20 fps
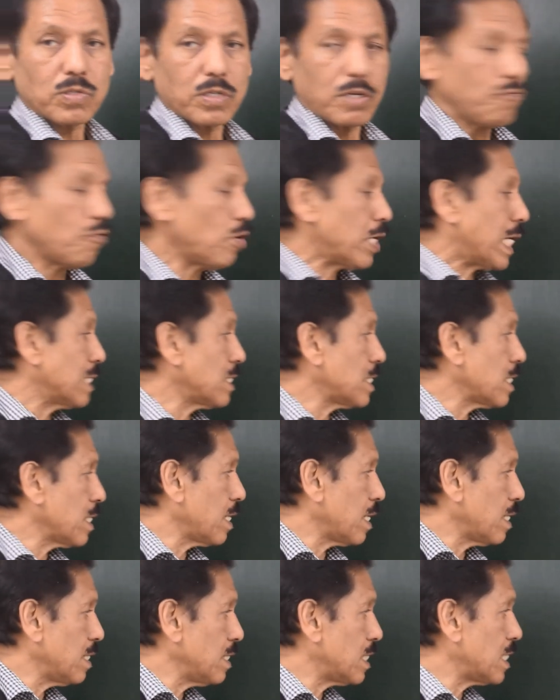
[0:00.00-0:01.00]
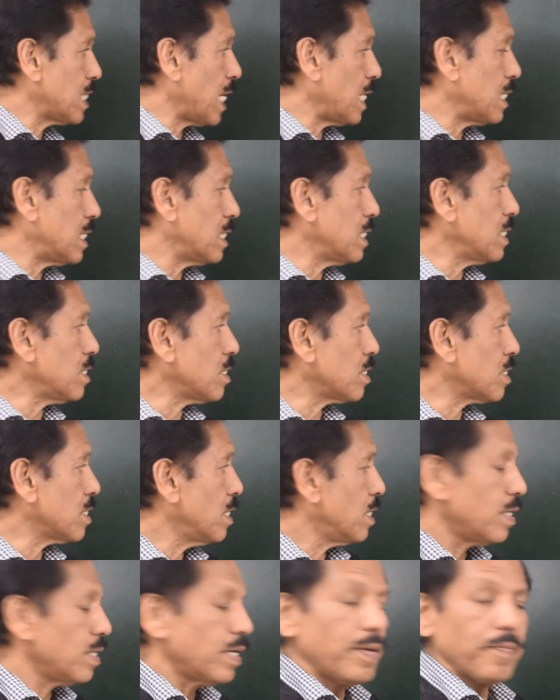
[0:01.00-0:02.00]
if we consider in tons,
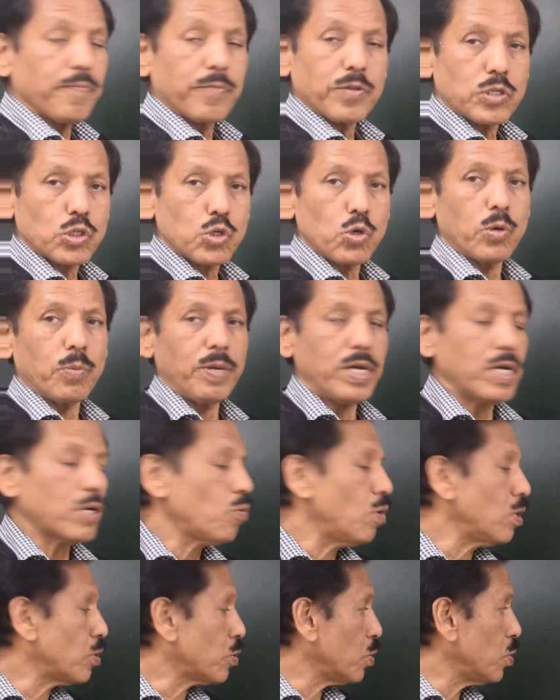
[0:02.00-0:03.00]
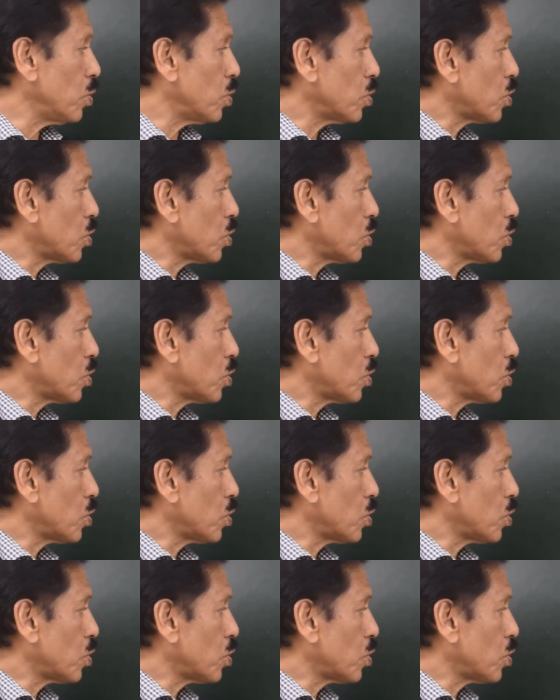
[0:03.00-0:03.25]
should be equal to